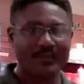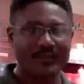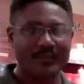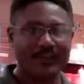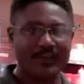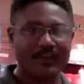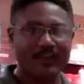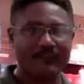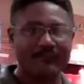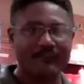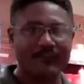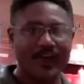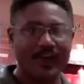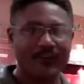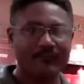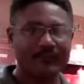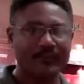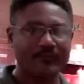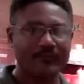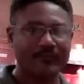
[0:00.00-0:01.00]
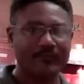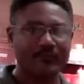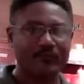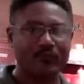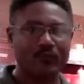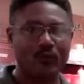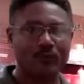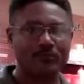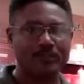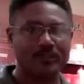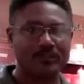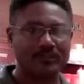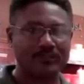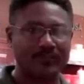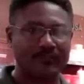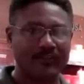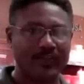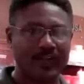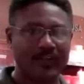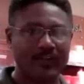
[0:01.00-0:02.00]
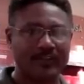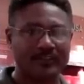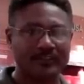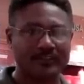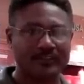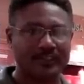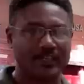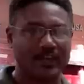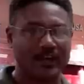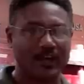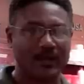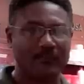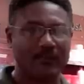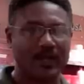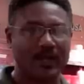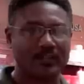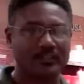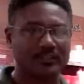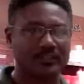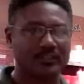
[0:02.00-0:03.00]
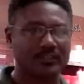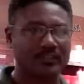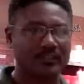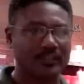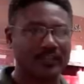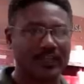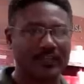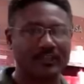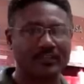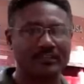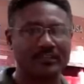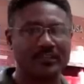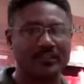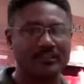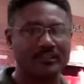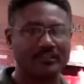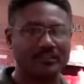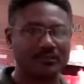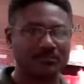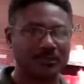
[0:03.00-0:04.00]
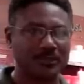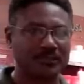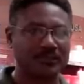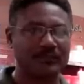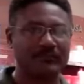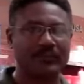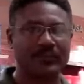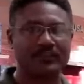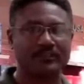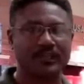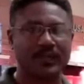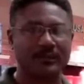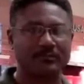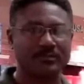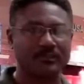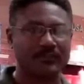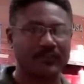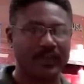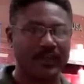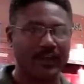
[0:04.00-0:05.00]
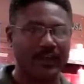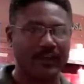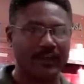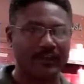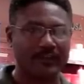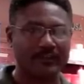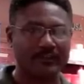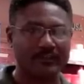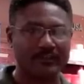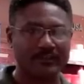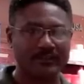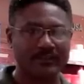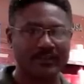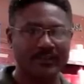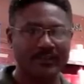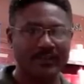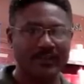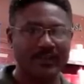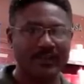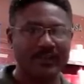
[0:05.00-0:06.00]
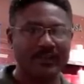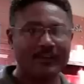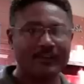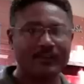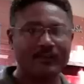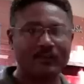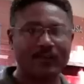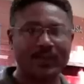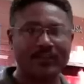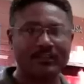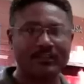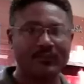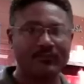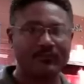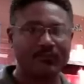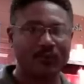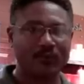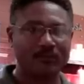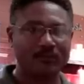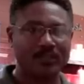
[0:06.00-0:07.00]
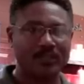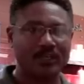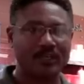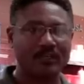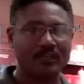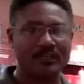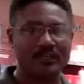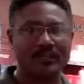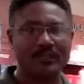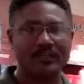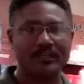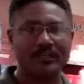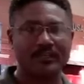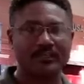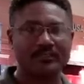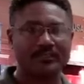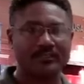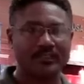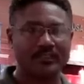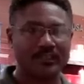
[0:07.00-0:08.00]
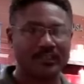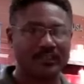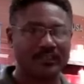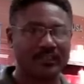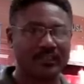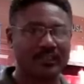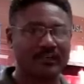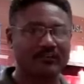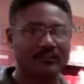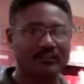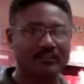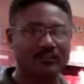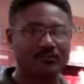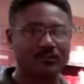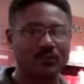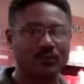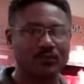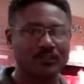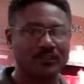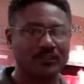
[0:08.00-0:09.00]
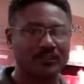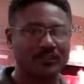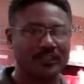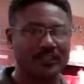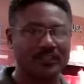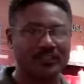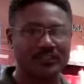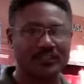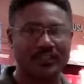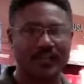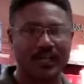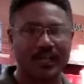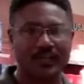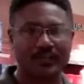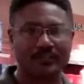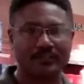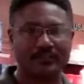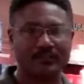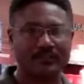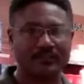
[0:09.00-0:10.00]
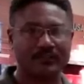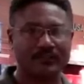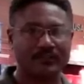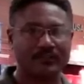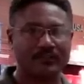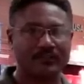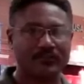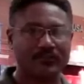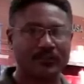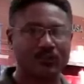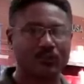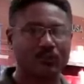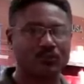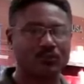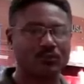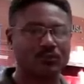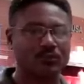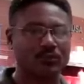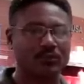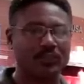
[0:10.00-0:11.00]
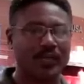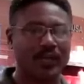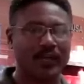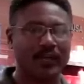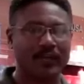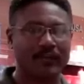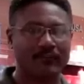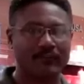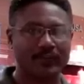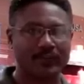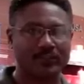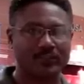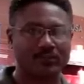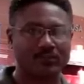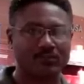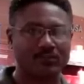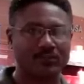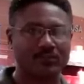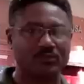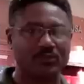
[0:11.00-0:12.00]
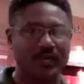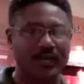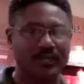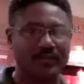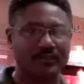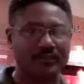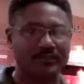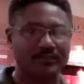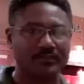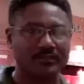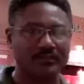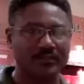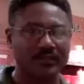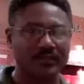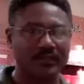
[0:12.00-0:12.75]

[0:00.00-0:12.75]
There are 5 different formulas of Hair Ecstasy hair polisher that condition specific types of hair. The regular formula instantly delivers smoothness and shine for those who do not have issues with dryness.